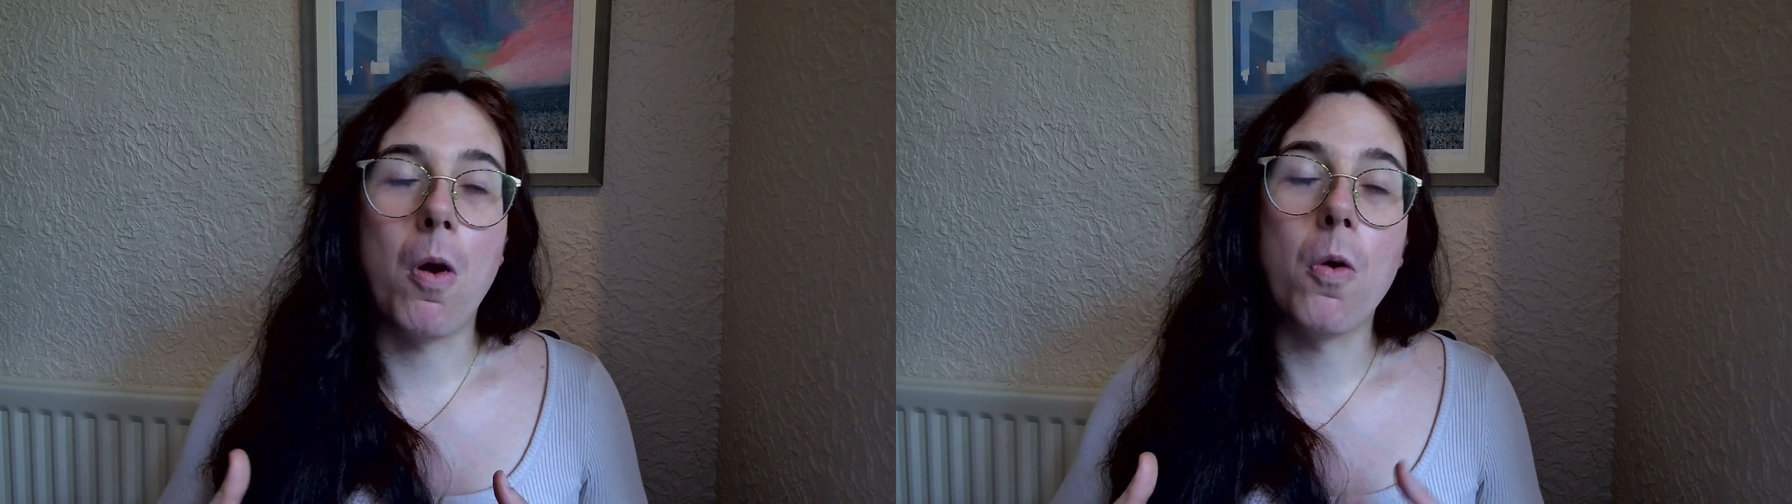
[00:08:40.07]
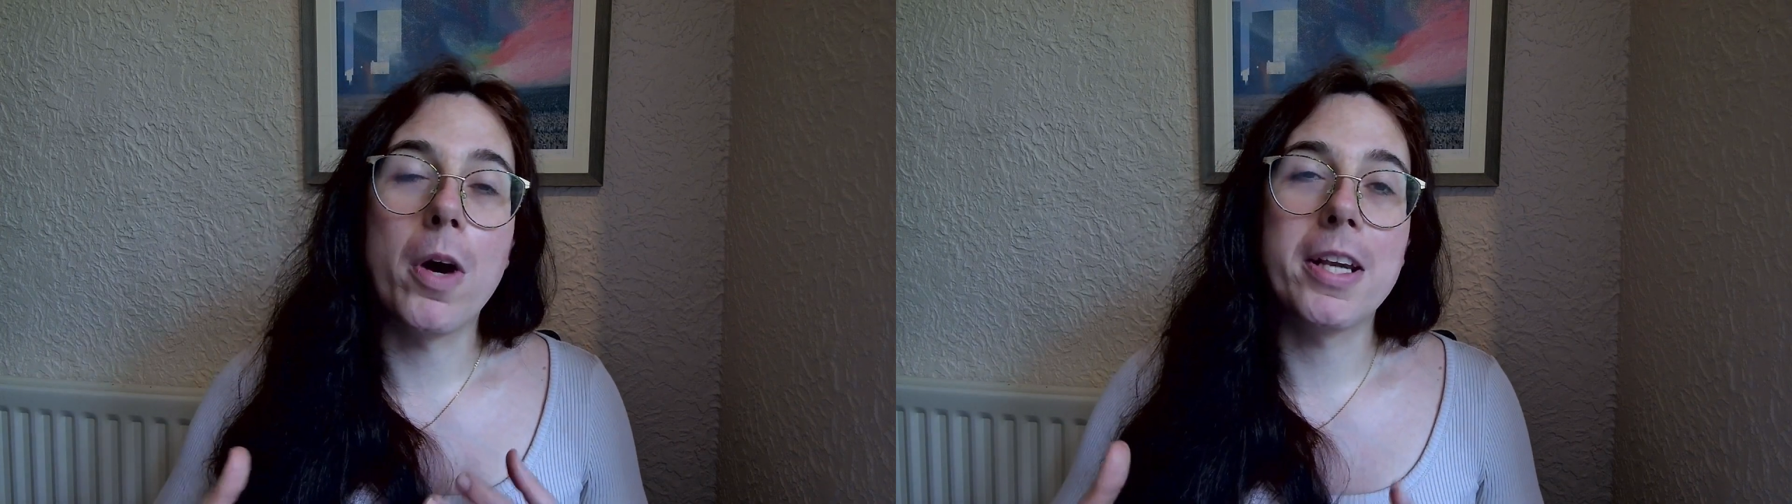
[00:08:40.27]

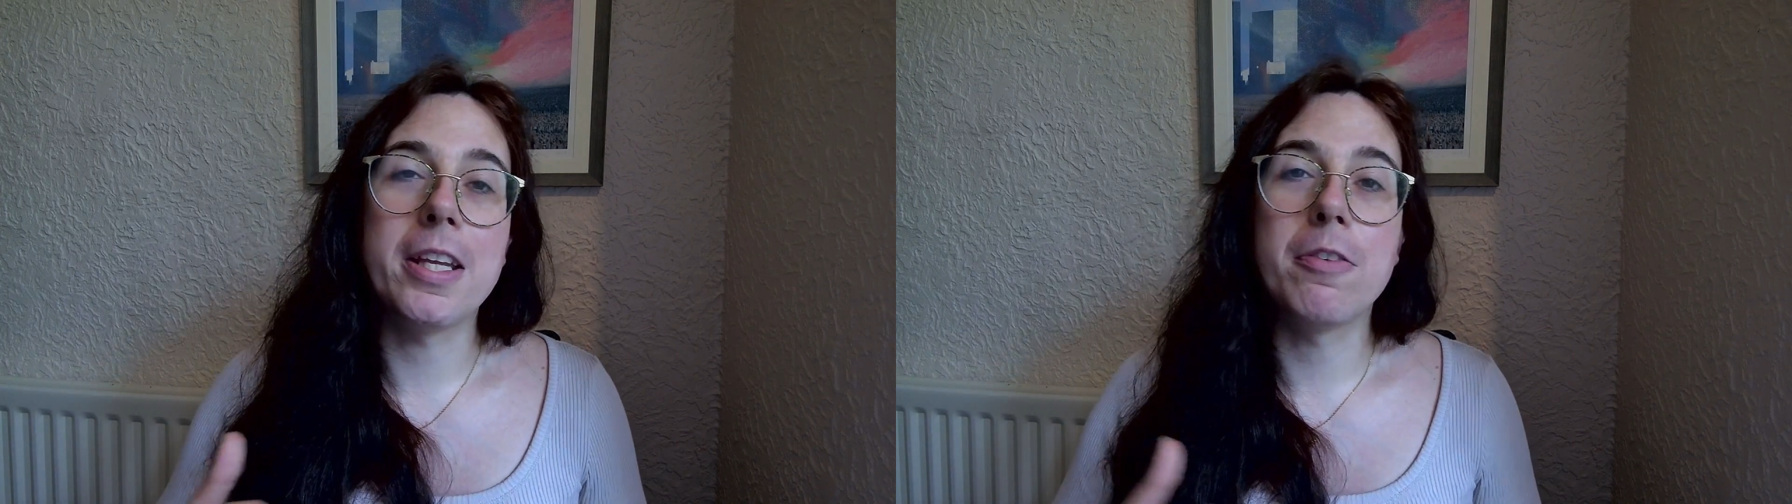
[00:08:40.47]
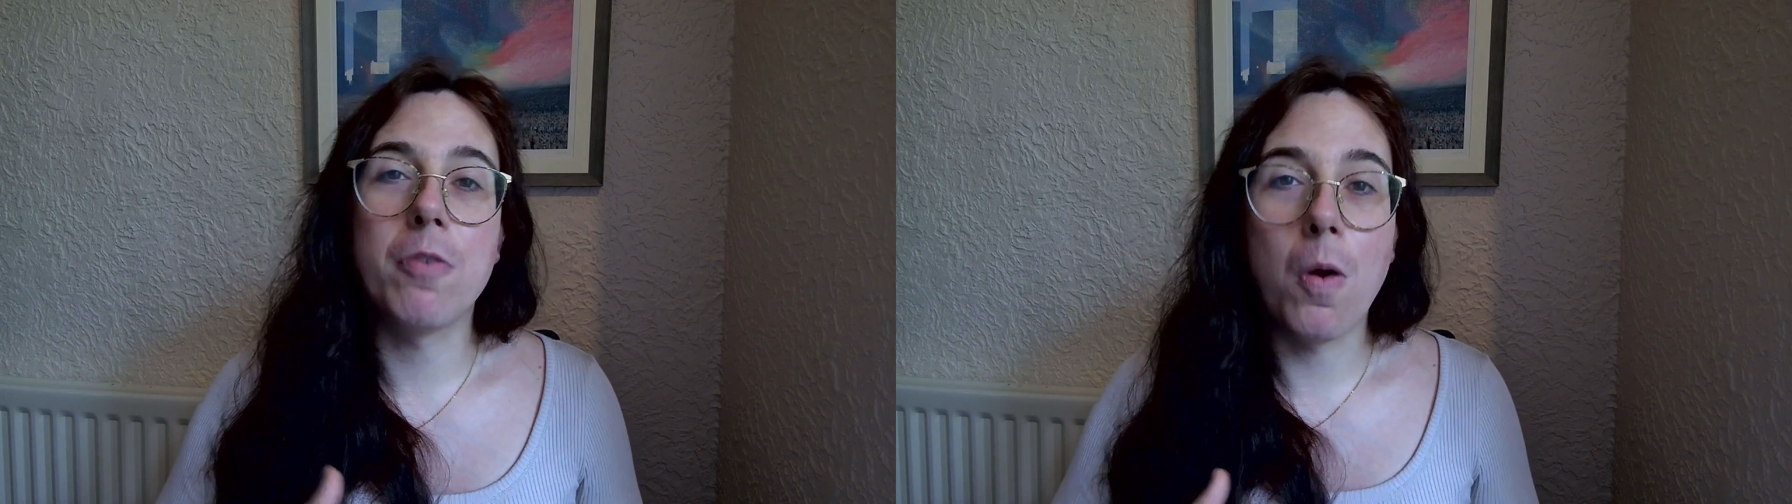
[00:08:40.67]

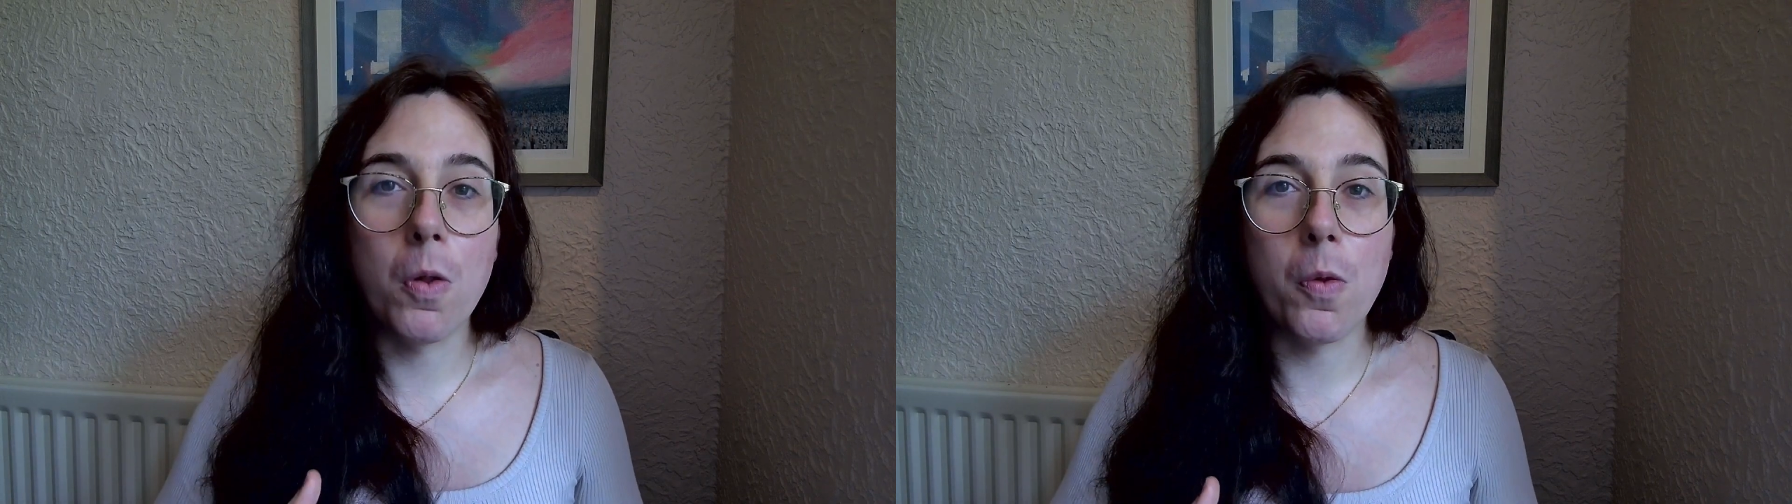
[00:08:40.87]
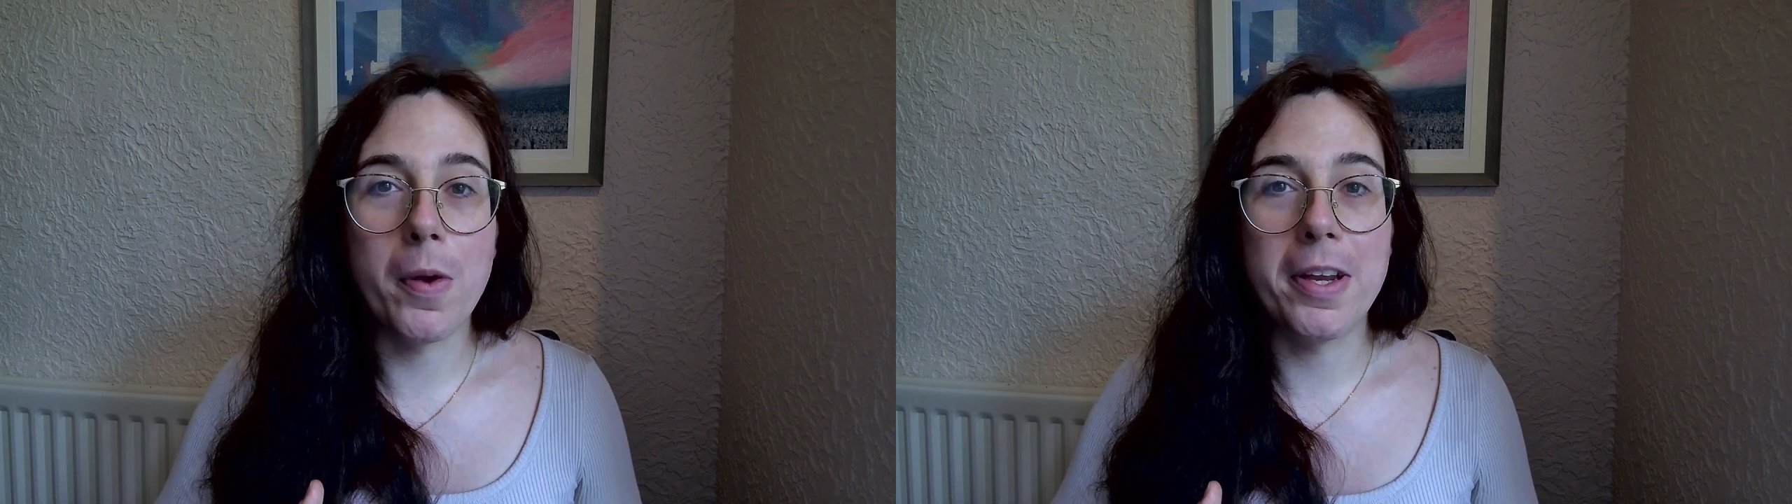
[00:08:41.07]
already
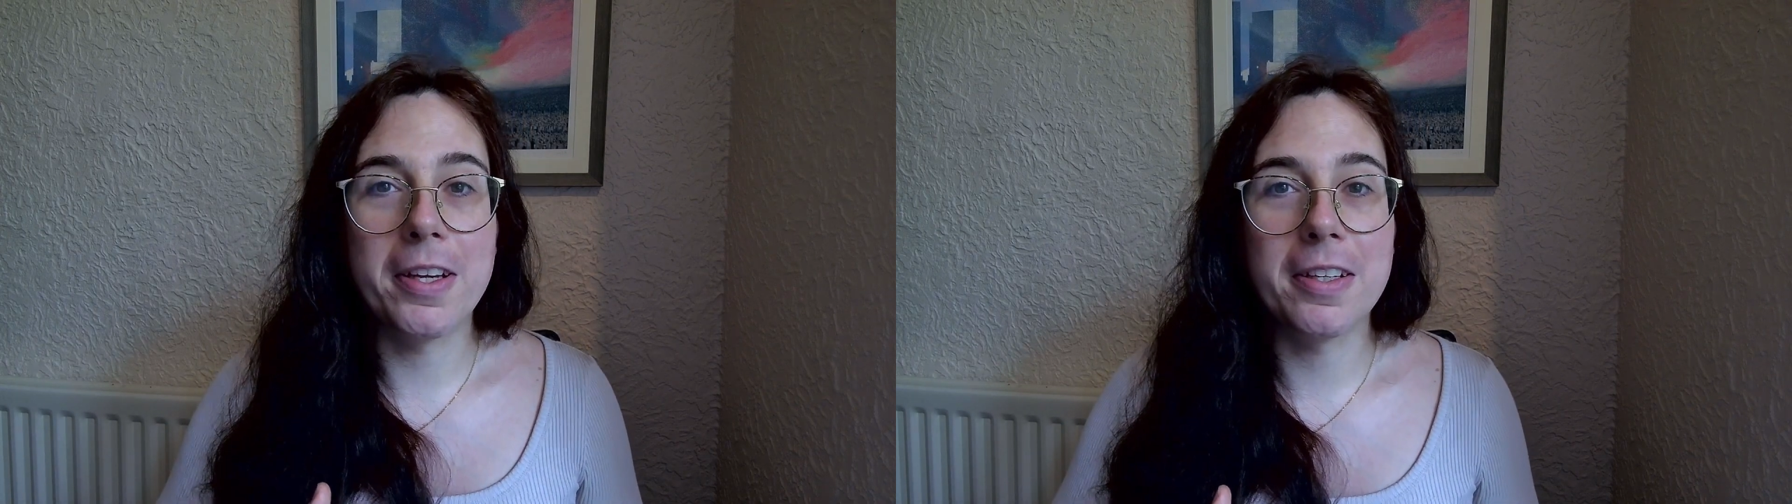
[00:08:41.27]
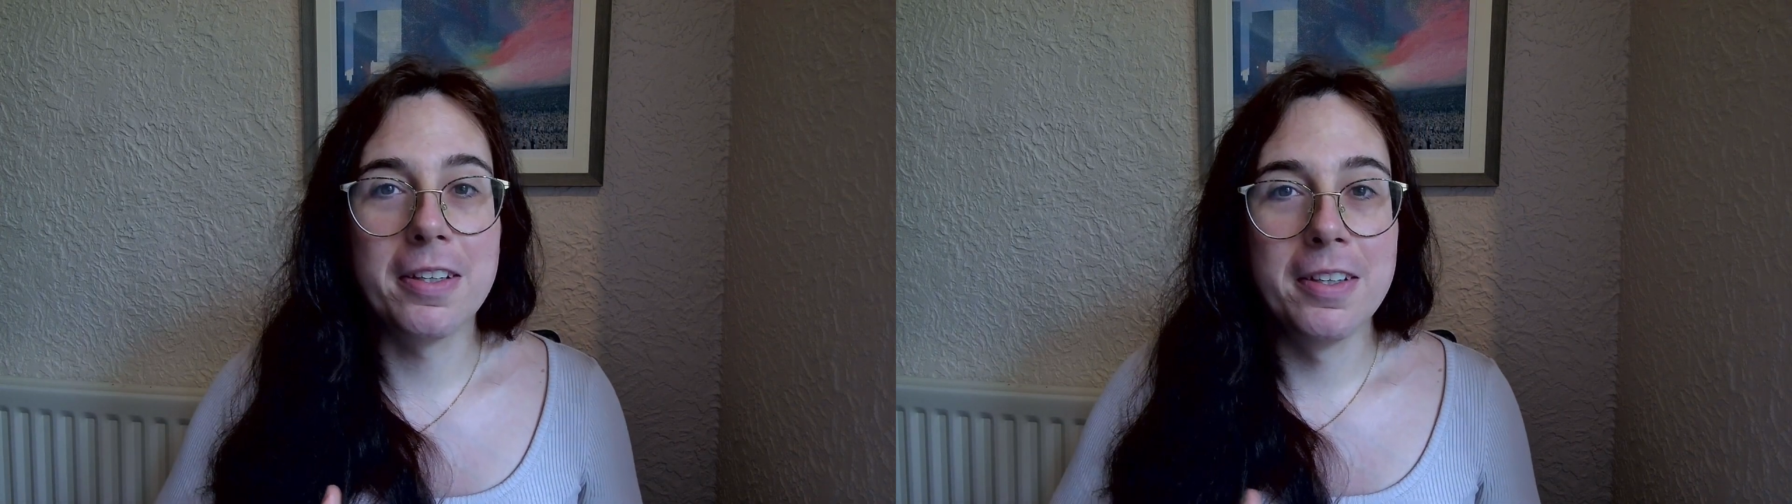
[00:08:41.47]

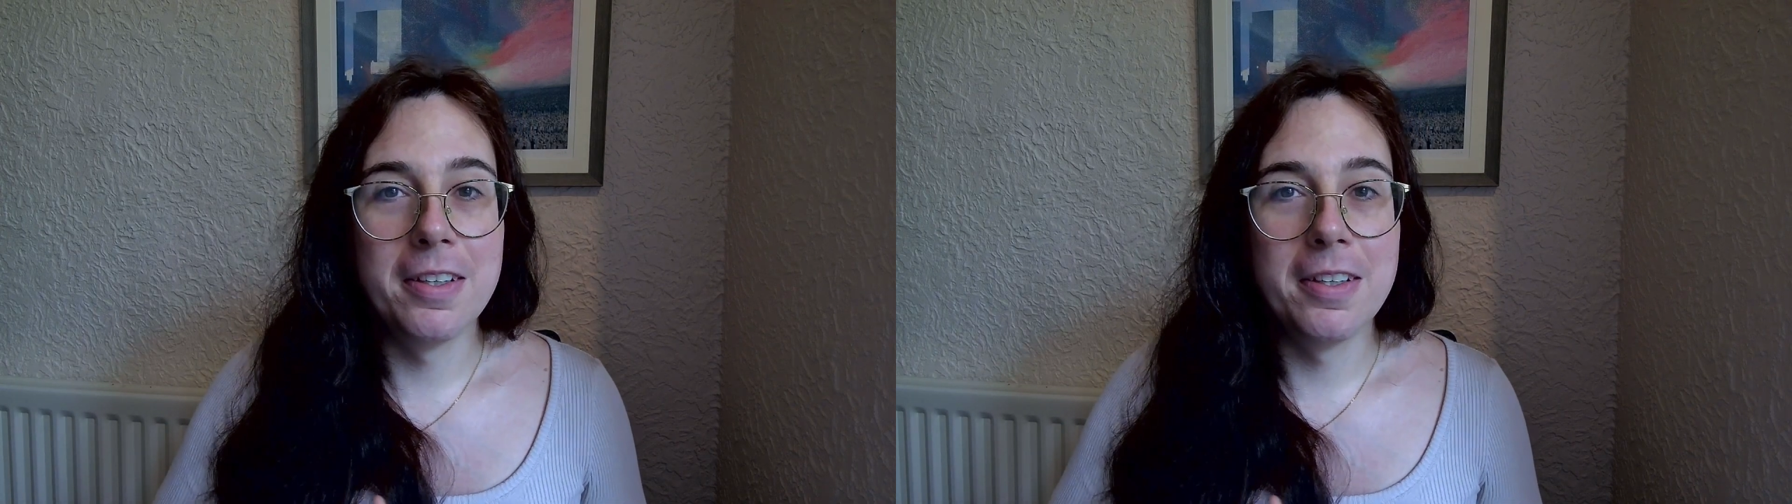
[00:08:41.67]
following